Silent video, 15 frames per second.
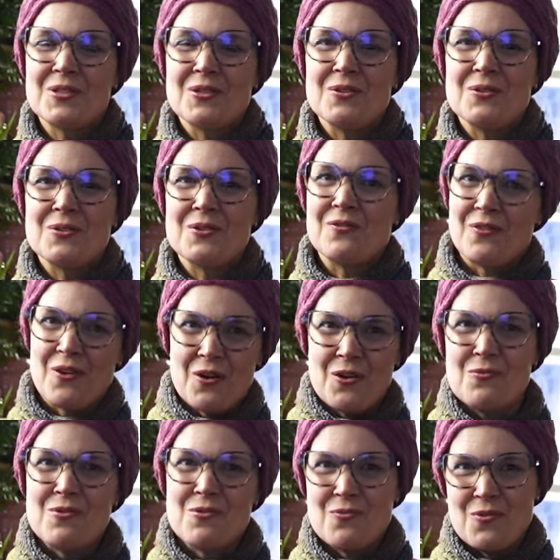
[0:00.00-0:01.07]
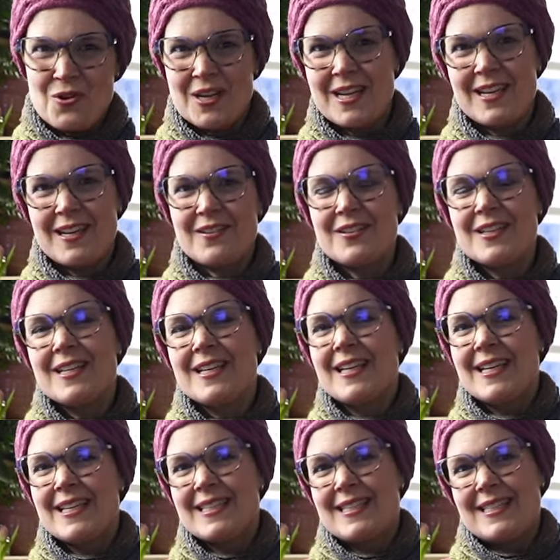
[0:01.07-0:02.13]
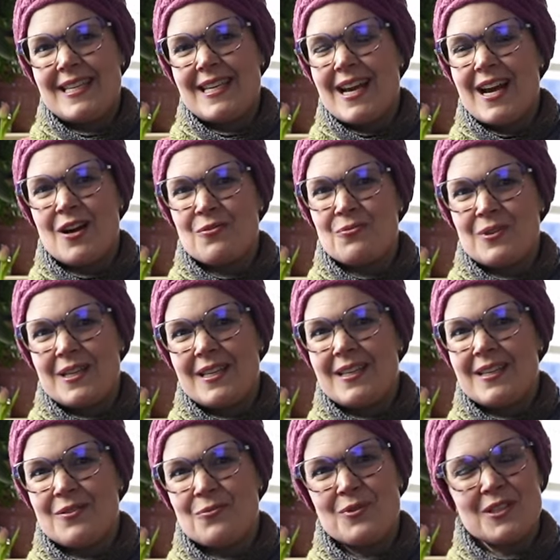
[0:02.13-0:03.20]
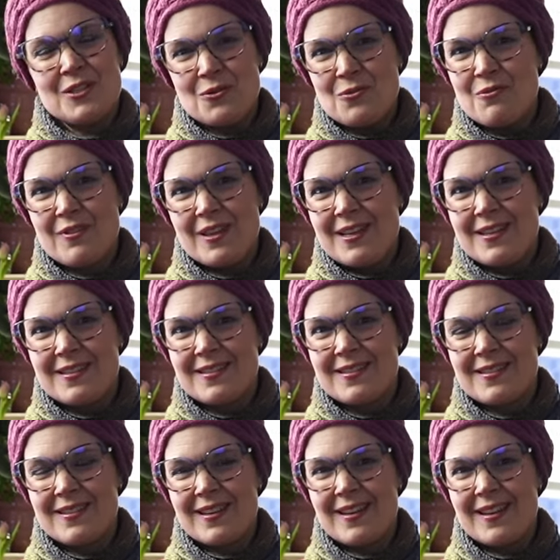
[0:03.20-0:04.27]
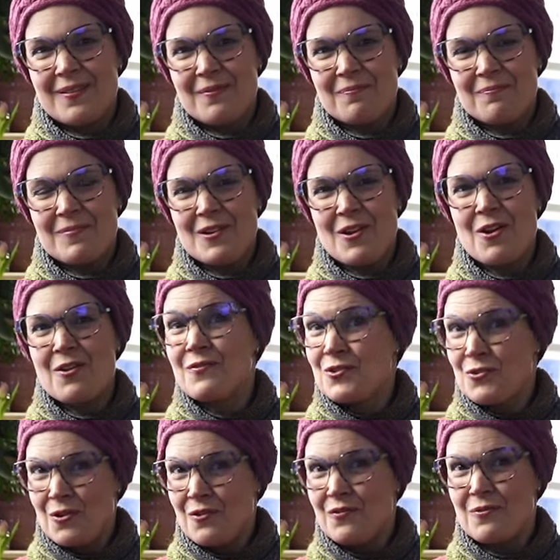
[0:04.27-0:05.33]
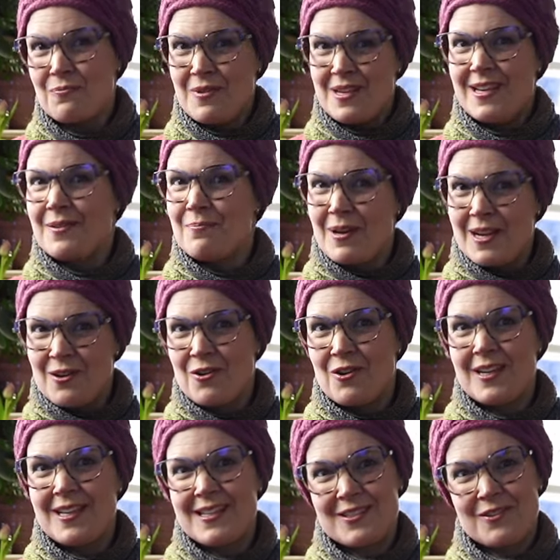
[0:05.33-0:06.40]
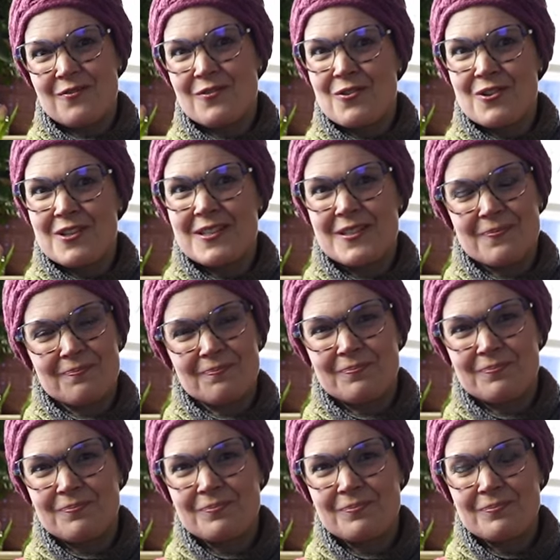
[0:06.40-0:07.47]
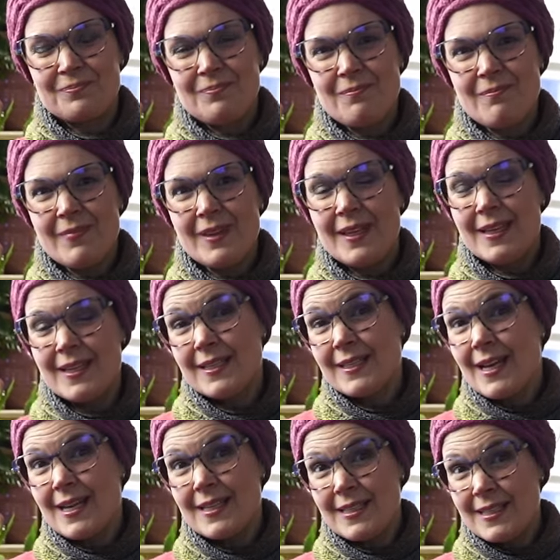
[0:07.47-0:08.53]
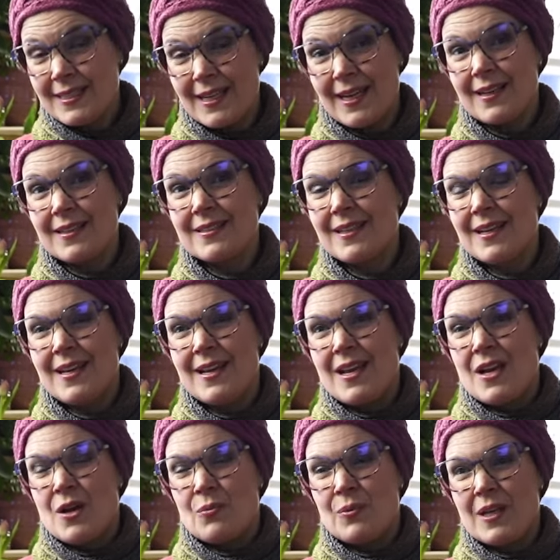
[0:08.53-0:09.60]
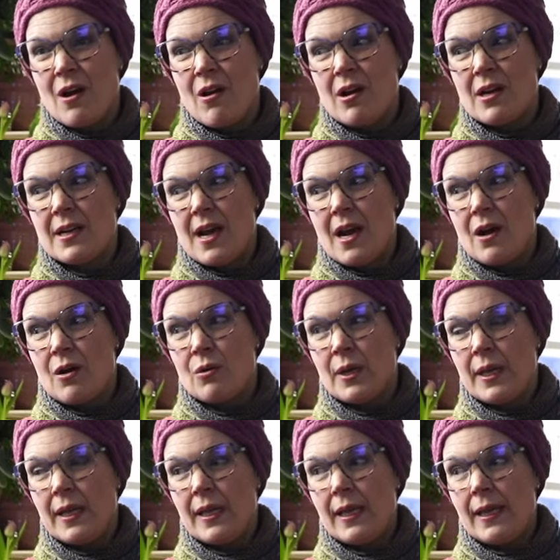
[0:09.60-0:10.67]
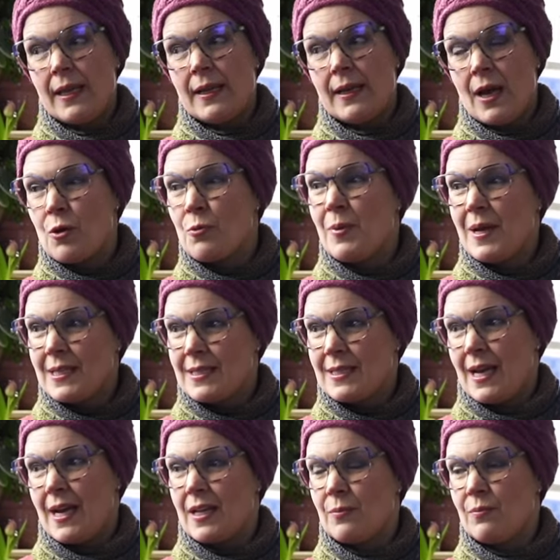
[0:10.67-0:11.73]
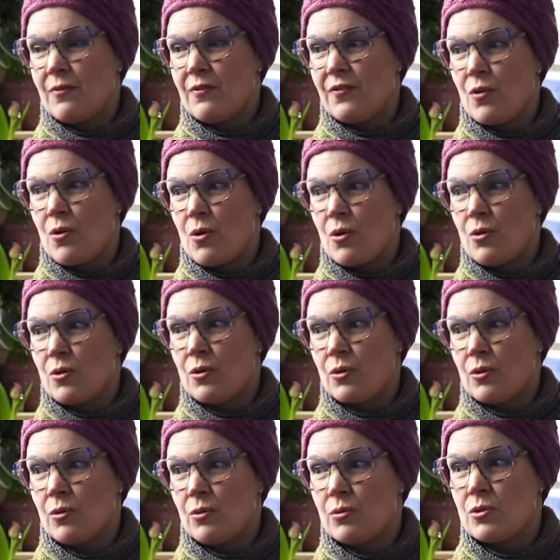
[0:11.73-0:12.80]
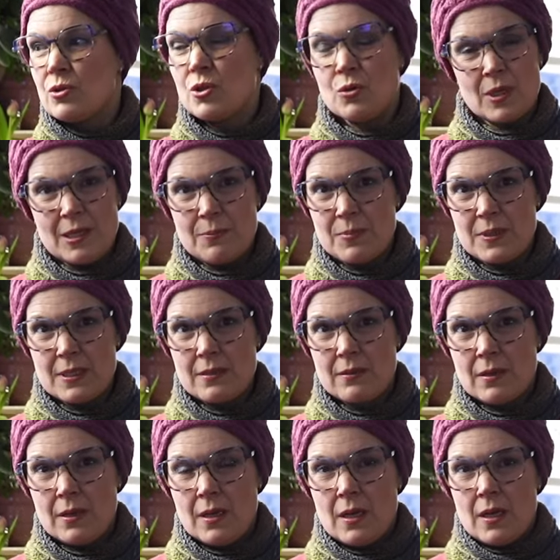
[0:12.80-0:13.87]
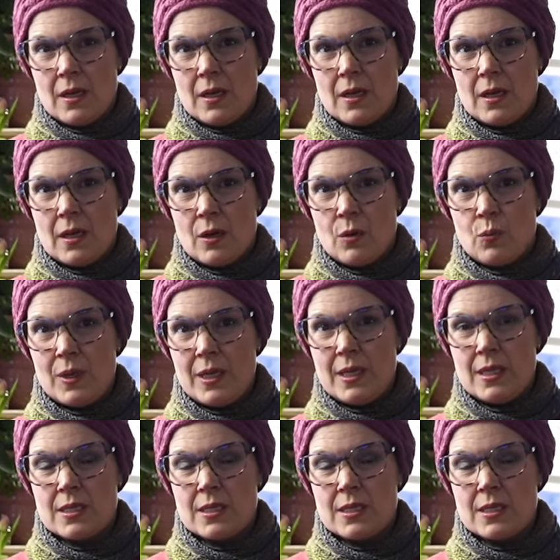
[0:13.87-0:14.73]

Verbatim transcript: to follow the work here and see how we do things. A lot of joy for me and my colleagues, of course. And as I said, we are now in our best time for tulips. We